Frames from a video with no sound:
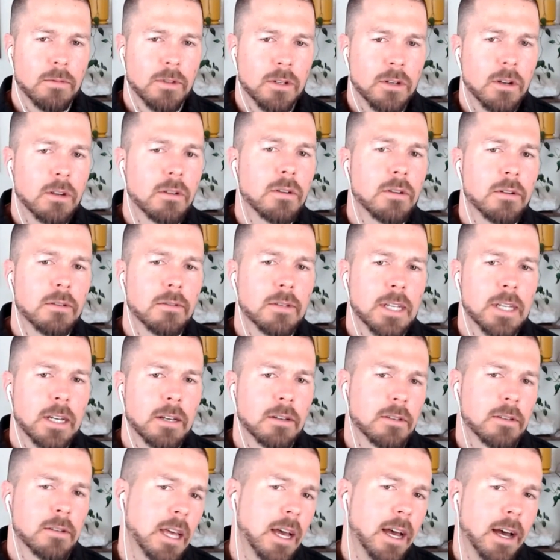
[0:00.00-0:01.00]
no, no, no,
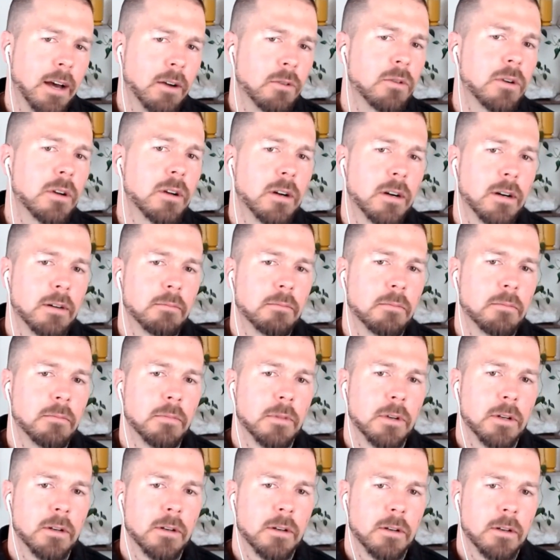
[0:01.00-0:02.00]
tell us the
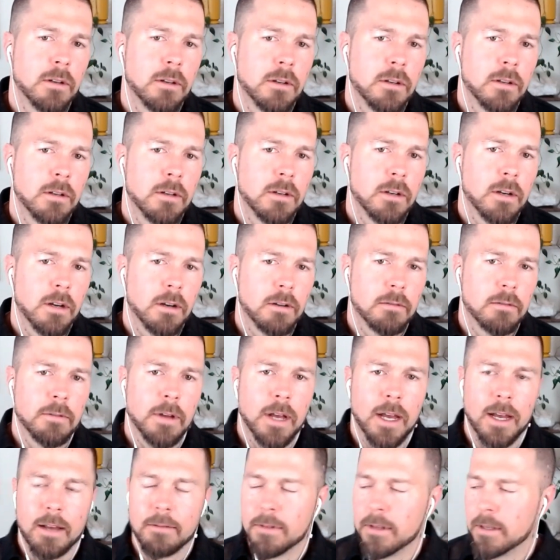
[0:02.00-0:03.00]
outcome of
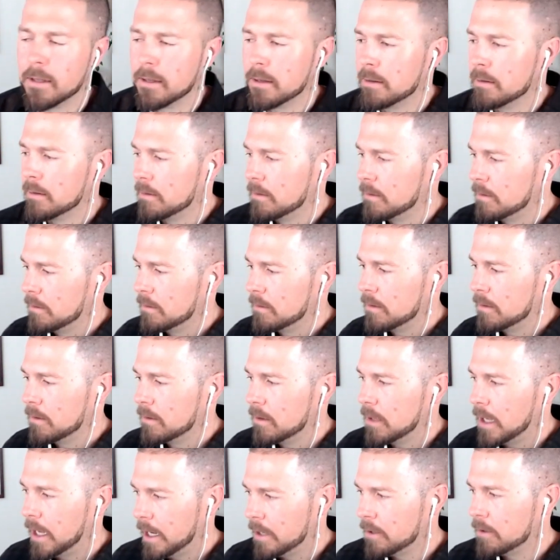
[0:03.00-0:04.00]
having
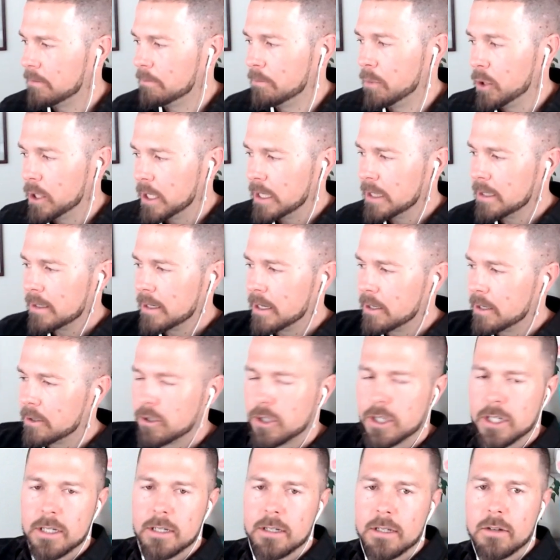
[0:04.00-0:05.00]
and putting this
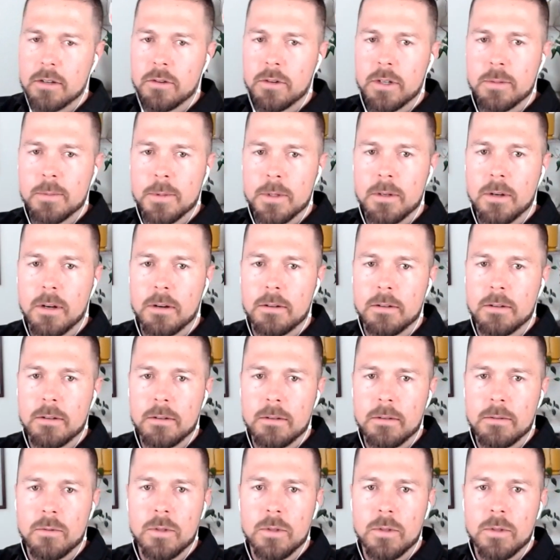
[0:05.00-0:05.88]
energy into Christmas cards.